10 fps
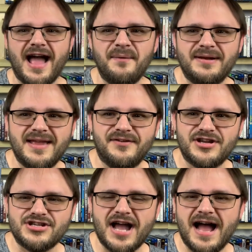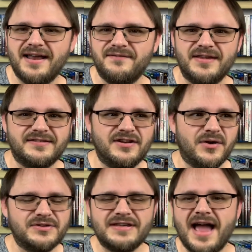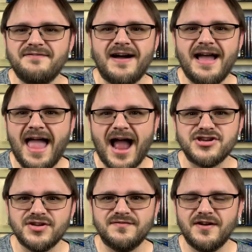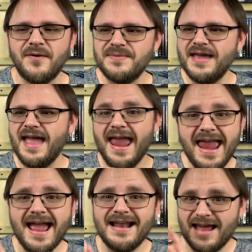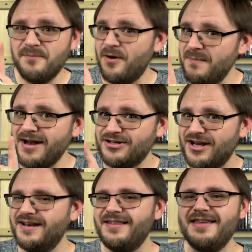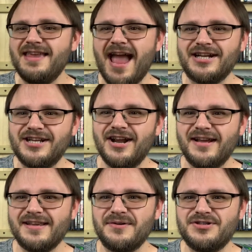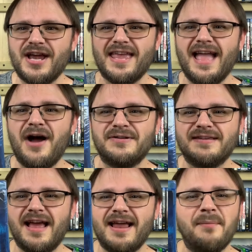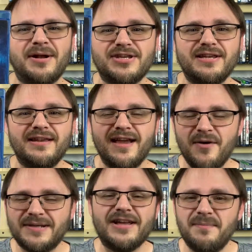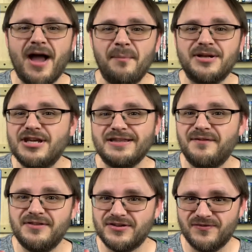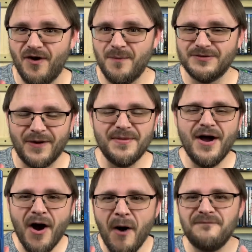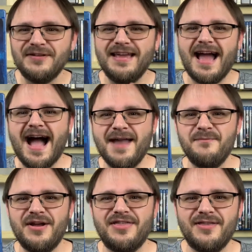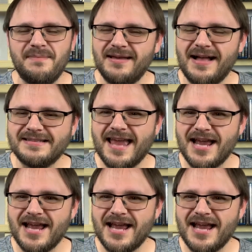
I would give it a shot of this, you know, sci-fi action film. And I will mention the cashier as I was checking out said how much he was telling me how much he loved this film. So hopefully I'm with the Big Lots